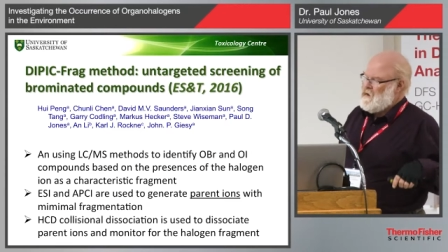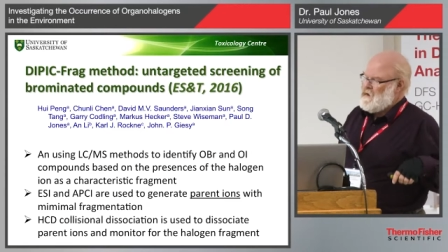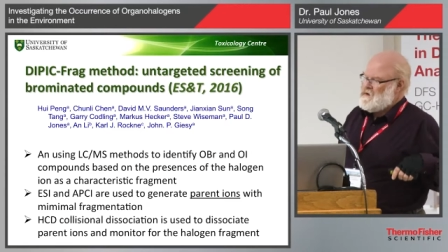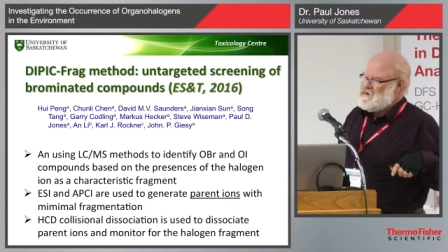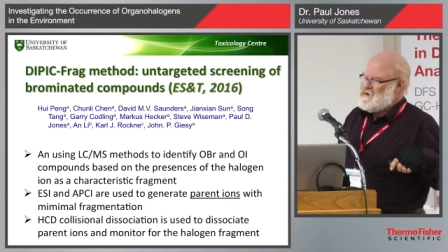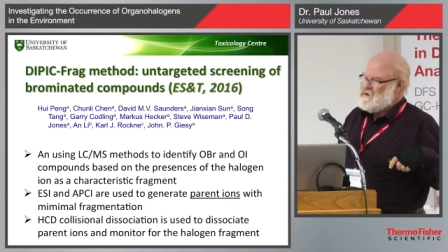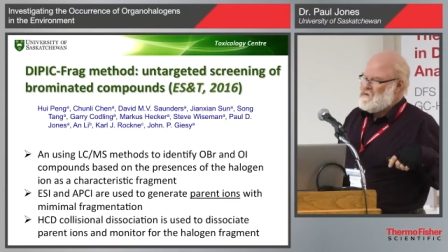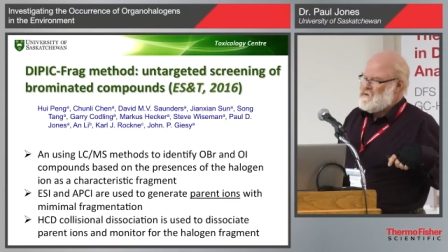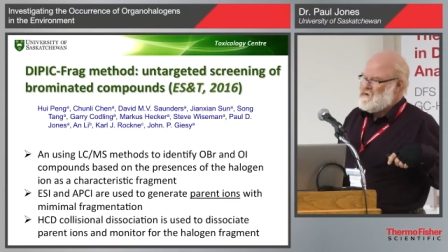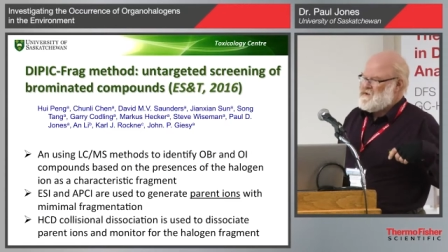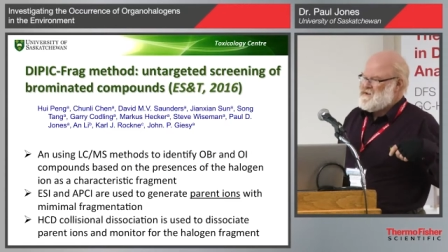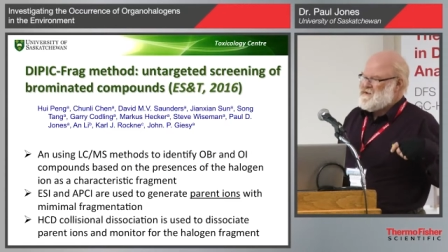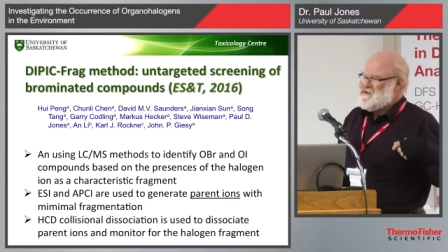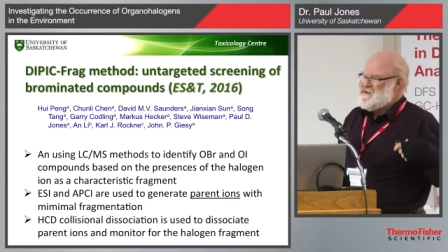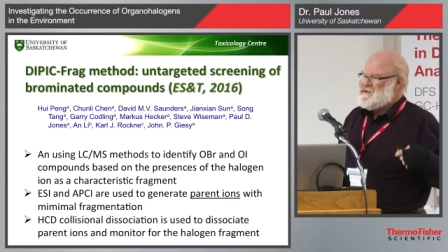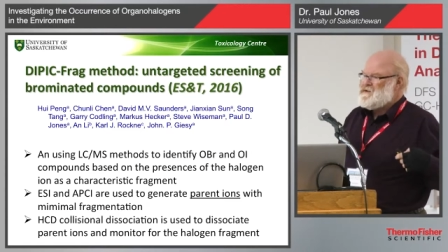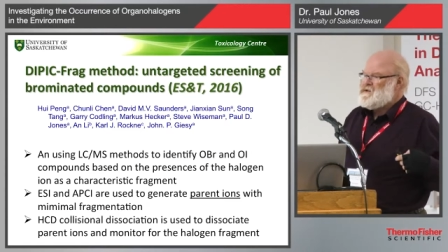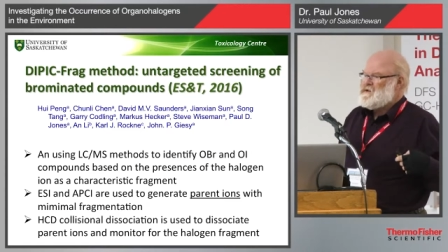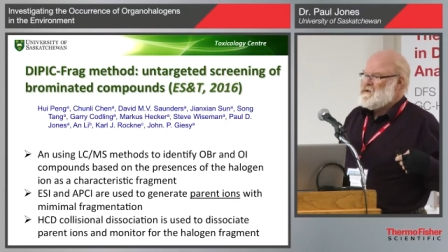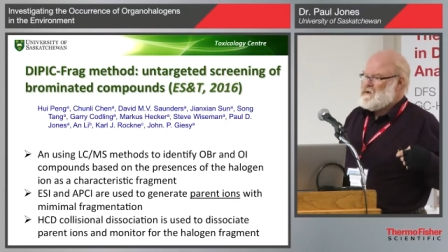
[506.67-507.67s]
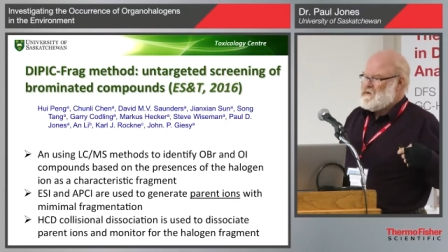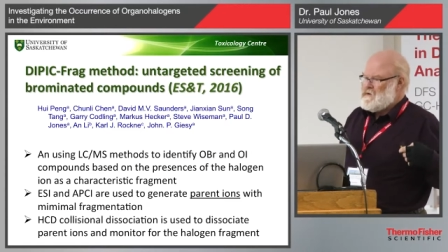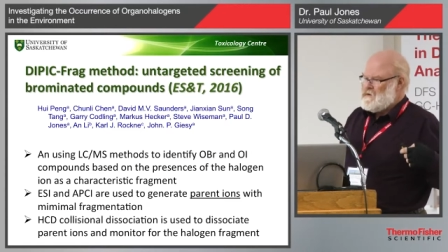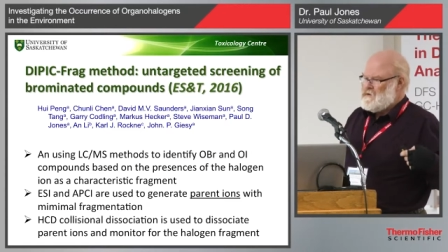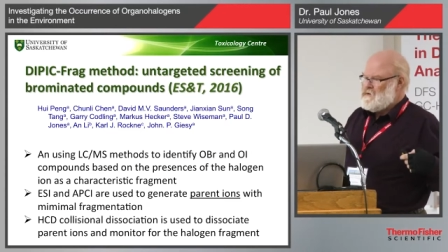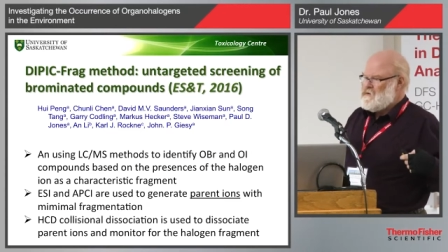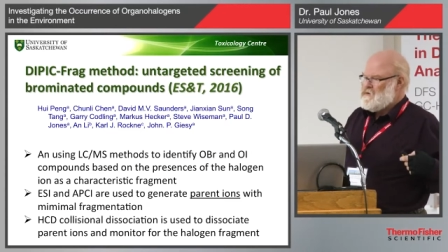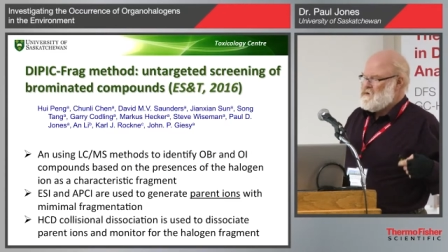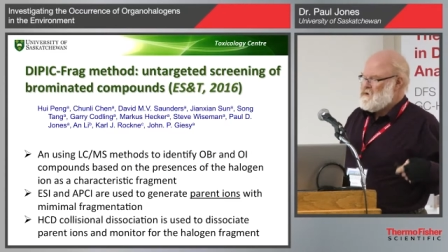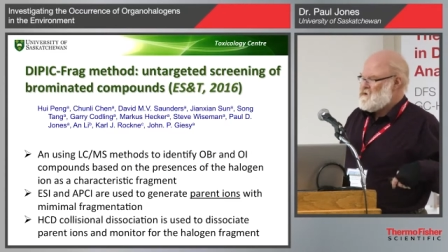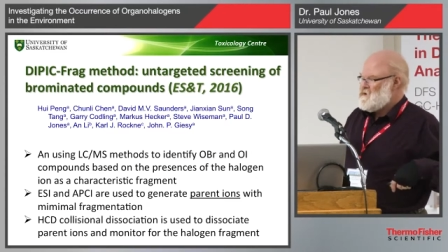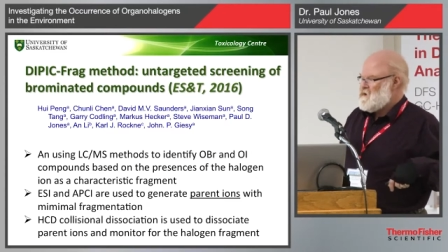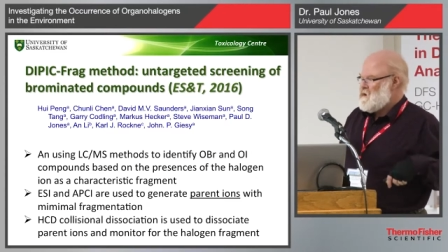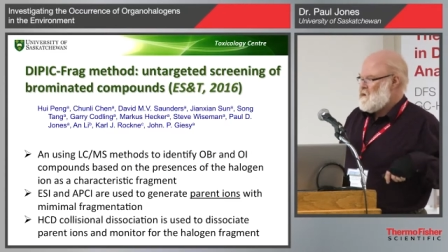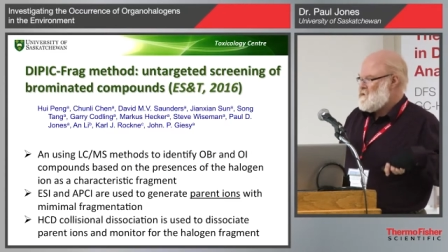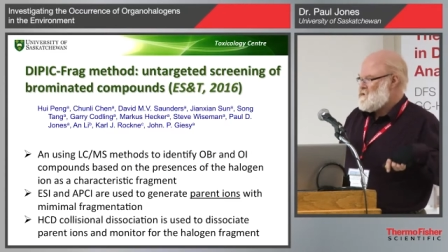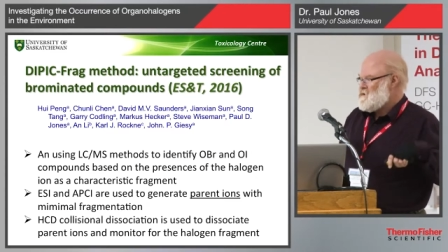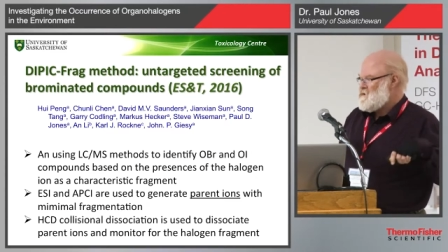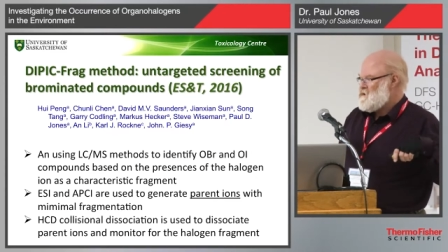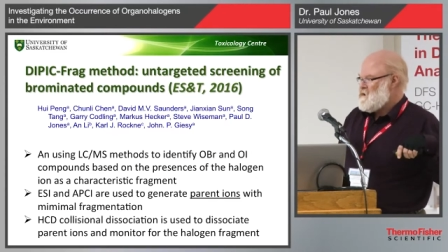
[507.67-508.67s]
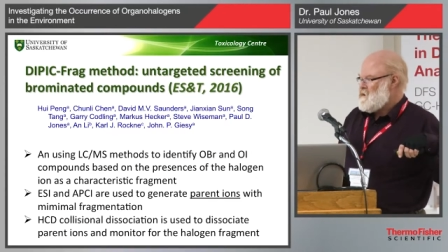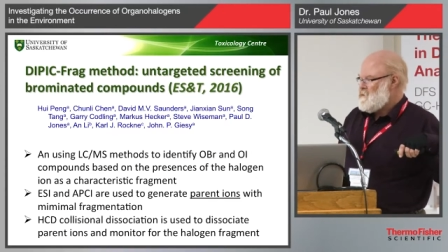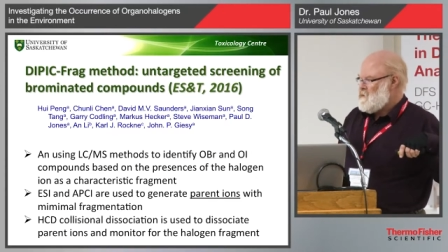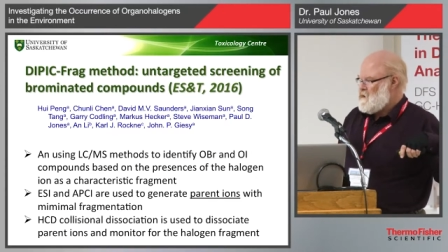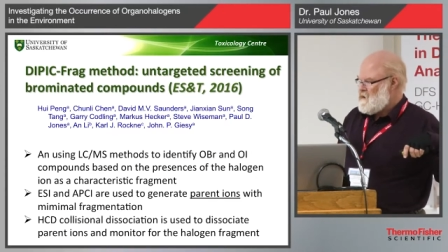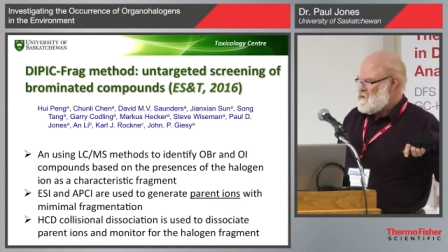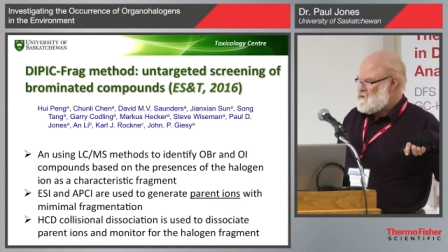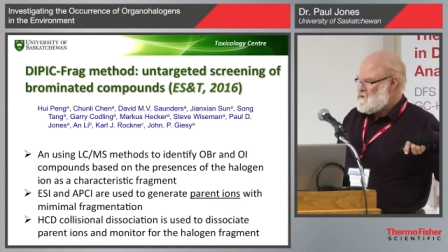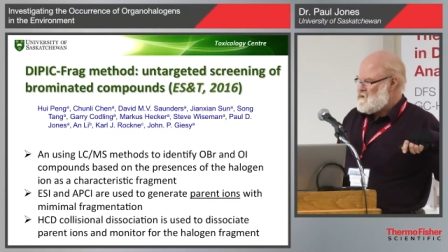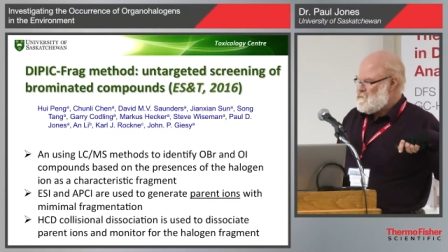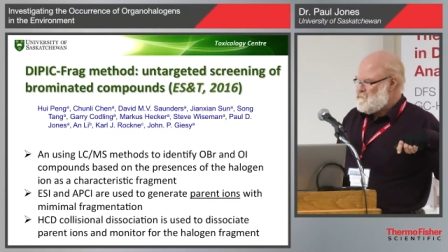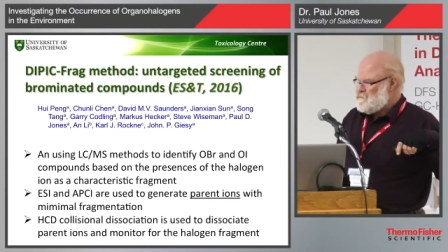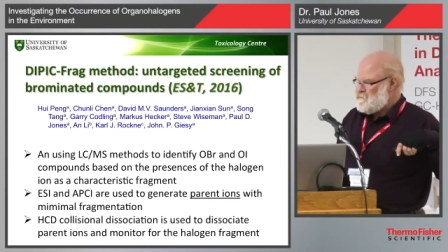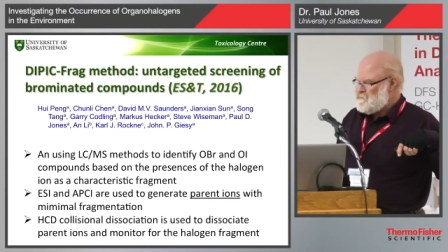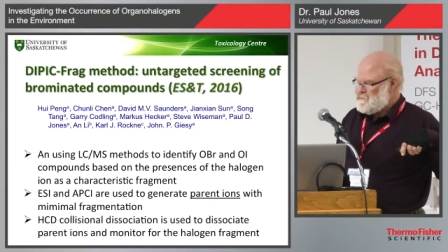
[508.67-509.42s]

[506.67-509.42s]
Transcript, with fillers: so it's easier to do this LCMS.